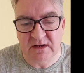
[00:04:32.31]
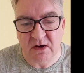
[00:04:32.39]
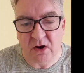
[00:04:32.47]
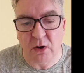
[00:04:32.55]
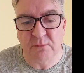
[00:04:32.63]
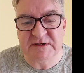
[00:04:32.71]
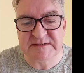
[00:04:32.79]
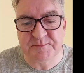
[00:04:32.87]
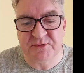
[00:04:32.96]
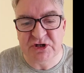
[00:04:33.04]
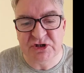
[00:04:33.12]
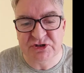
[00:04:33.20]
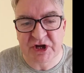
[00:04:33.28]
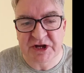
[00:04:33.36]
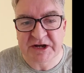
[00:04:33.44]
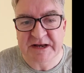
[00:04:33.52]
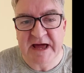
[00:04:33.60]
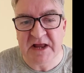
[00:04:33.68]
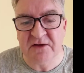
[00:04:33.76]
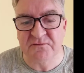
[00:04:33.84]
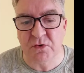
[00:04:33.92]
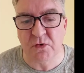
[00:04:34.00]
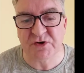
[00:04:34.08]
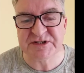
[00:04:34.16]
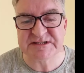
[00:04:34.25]
Always appreciate it. And of
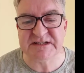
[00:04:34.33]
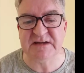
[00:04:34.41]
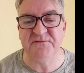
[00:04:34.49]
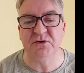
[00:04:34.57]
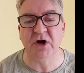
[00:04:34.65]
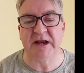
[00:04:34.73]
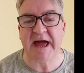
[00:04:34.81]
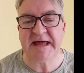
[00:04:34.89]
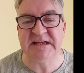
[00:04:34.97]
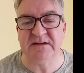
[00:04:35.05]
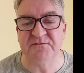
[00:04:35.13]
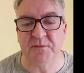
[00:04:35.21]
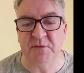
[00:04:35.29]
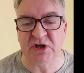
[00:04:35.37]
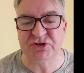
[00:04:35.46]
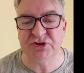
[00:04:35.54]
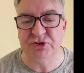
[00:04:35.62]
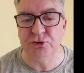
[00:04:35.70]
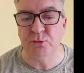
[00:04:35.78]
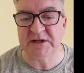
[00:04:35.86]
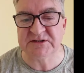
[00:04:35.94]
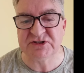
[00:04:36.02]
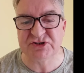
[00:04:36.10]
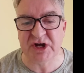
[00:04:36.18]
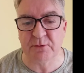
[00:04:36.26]
course, if you got any information you want to
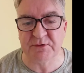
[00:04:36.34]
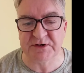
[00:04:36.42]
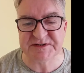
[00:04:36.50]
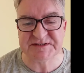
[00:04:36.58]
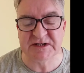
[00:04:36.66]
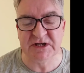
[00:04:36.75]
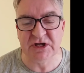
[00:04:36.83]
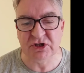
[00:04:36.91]
share with us,